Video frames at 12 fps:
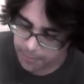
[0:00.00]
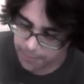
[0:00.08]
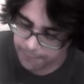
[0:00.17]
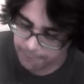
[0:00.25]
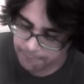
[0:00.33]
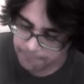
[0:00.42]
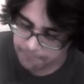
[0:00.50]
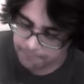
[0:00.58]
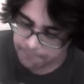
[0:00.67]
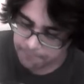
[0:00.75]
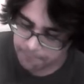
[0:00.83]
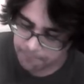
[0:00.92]

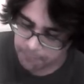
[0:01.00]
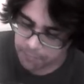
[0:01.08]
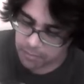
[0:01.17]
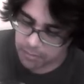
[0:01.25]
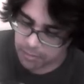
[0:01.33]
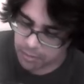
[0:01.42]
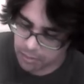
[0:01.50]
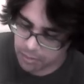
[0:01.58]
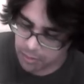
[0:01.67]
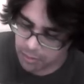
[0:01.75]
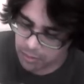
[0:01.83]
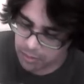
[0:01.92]

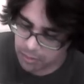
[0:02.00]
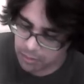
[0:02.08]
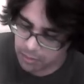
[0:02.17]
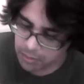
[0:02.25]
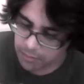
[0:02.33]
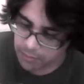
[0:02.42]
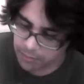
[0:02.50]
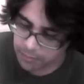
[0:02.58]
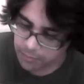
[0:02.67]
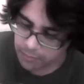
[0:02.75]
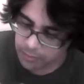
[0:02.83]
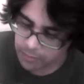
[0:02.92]

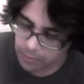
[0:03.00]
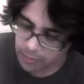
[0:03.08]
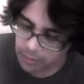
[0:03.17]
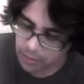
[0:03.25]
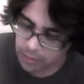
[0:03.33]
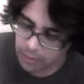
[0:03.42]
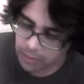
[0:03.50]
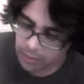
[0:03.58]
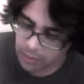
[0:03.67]
(no one is talking)